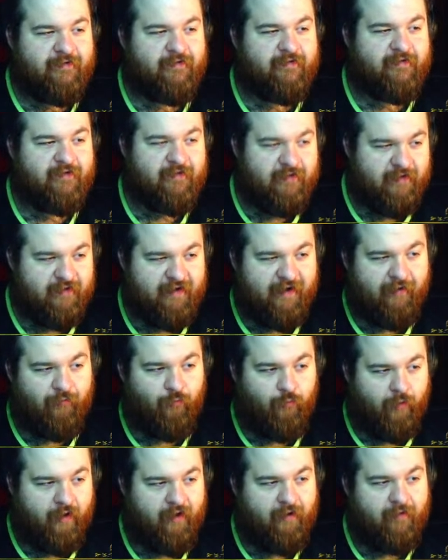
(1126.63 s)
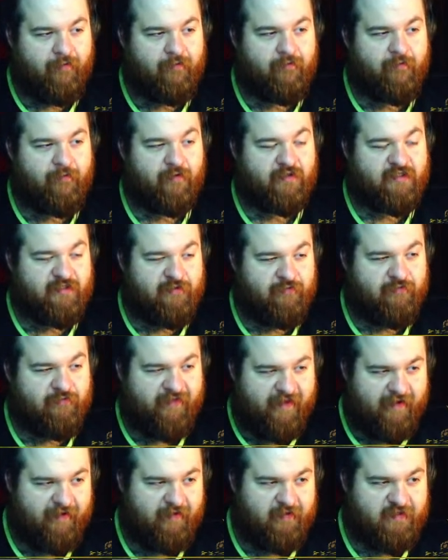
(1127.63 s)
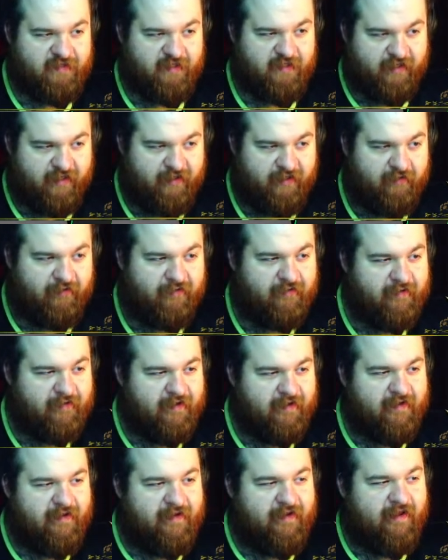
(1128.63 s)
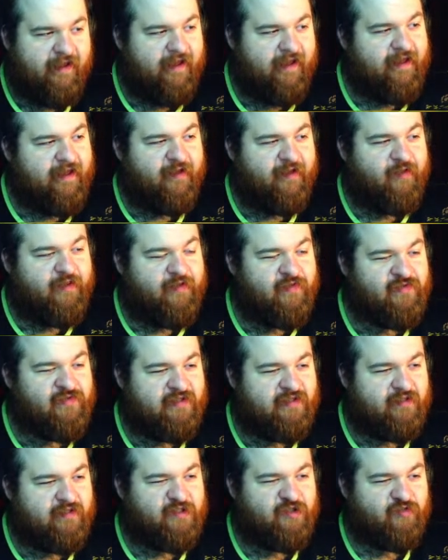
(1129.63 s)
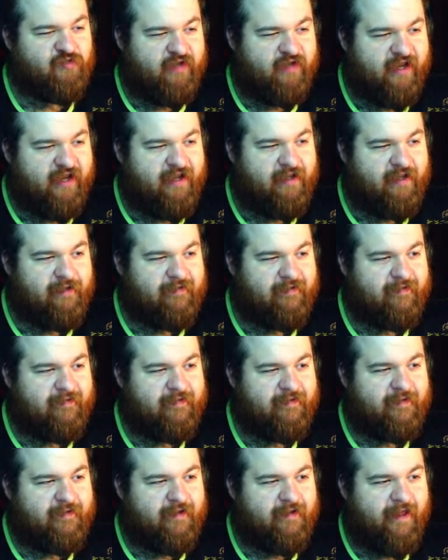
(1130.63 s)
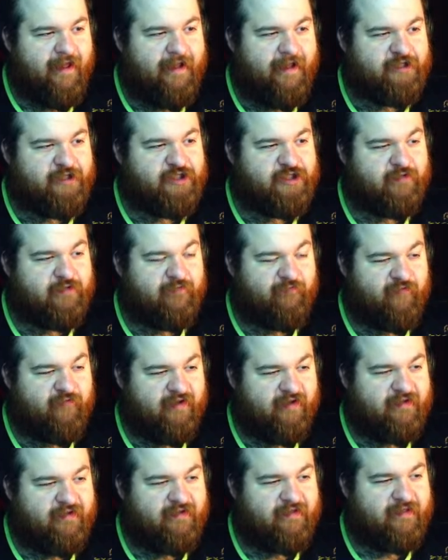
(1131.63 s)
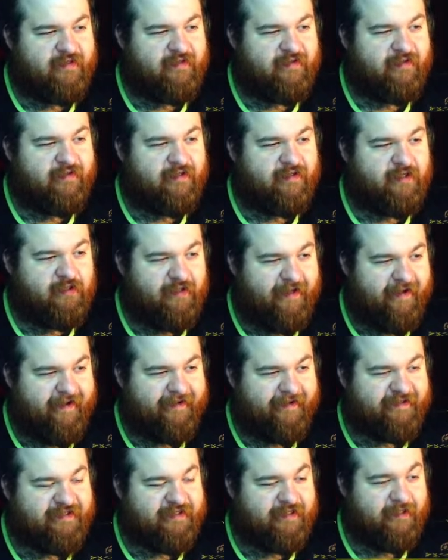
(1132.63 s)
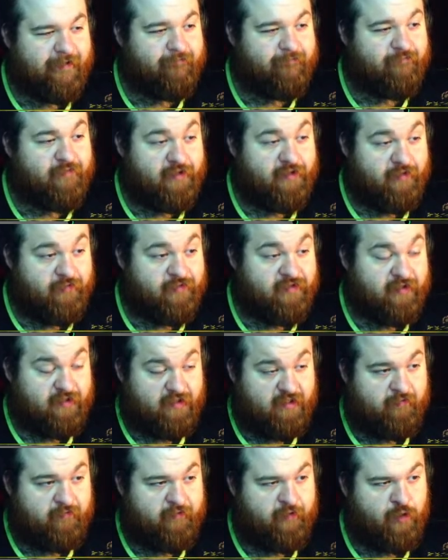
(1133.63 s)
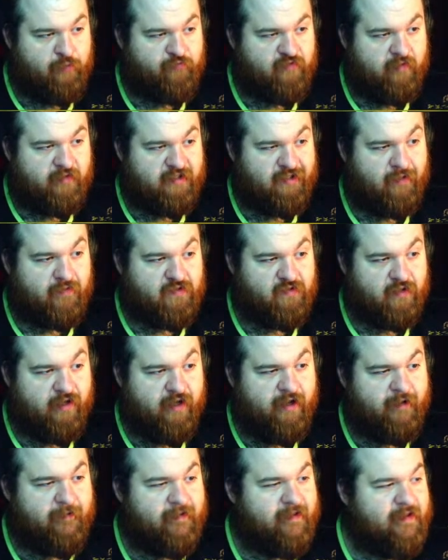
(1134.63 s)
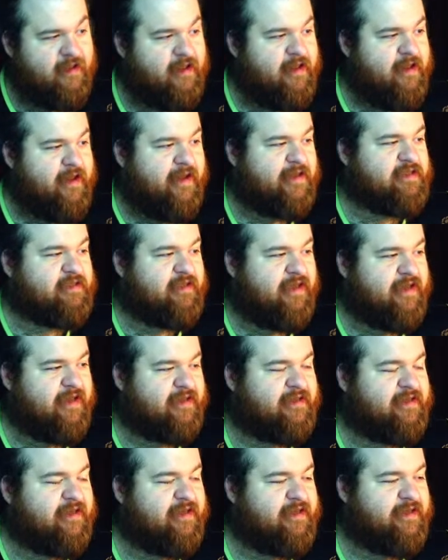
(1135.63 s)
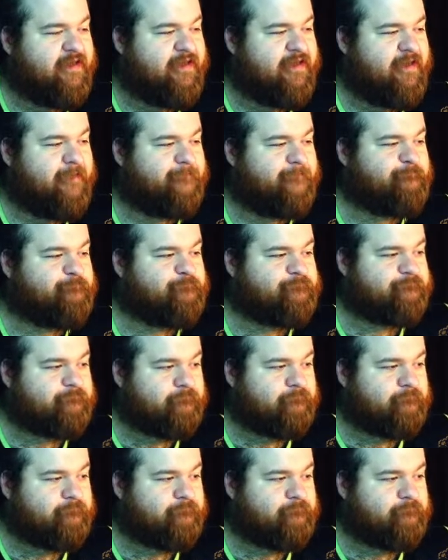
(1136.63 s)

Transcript: good at one or two things, and using the terrain, each fucking class can use it to maneuver themselves, right? It's like, fucking,